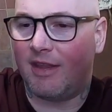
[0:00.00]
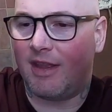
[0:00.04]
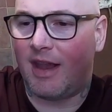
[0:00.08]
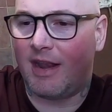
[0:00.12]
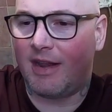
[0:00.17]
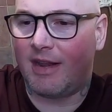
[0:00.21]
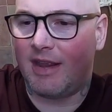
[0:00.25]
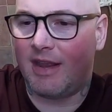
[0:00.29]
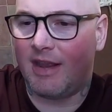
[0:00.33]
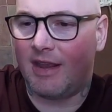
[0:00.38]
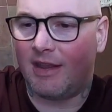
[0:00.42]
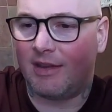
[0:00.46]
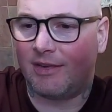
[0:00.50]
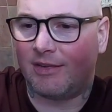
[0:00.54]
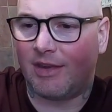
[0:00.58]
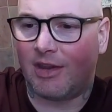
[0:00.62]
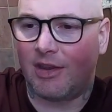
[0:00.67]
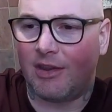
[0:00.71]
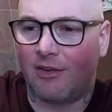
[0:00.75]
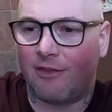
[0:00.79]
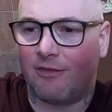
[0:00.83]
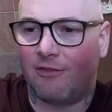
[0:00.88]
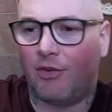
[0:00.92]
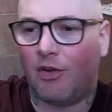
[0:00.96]
the idea is
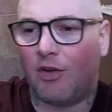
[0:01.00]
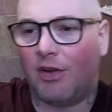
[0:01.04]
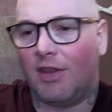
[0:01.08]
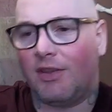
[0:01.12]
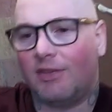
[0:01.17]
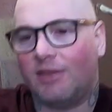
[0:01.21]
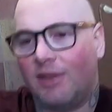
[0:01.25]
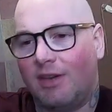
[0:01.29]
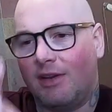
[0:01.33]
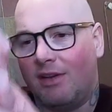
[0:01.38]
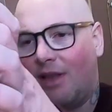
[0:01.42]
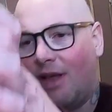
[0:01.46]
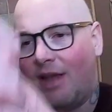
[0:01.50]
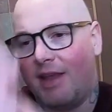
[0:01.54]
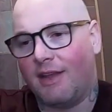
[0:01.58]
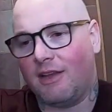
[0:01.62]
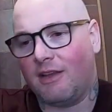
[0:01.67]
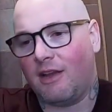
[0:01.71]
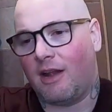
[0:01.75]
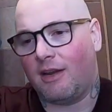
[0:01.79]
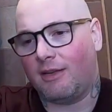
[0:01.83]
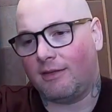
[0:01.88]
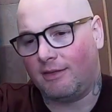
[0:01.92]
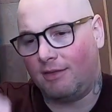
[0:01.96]
that your foot isn't
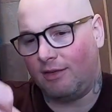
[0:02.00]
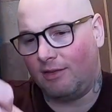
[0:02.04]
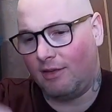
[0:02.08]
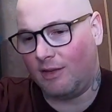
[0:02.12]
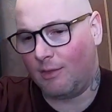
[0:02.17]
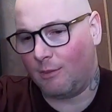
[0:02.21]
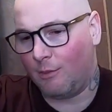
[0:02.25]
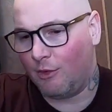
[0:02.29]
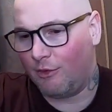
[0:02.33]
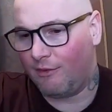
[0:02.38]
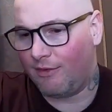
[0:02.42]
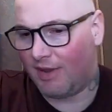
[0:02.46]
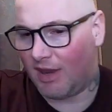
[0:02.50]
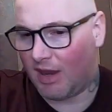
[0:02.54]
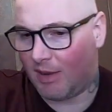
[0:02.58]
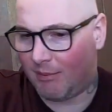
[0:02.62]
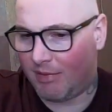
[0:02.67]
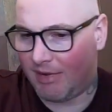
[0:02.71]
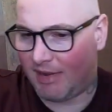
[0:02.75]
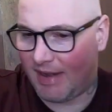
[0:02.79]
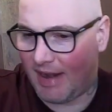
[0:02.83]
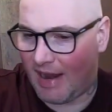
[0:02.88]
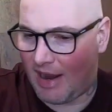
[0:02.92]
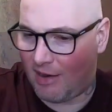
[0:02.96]
like constantly moving
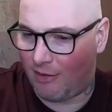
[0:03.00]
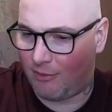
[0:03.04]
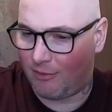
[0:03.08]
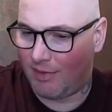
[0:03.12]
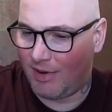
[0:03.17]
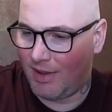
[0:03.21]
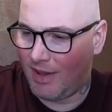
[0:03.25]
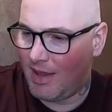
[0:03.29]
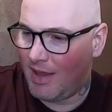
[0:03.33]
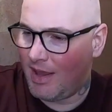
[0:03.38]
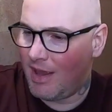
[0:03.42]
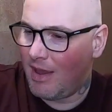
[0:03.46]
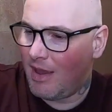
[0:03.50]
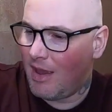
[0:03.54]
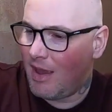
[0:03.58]
up and down.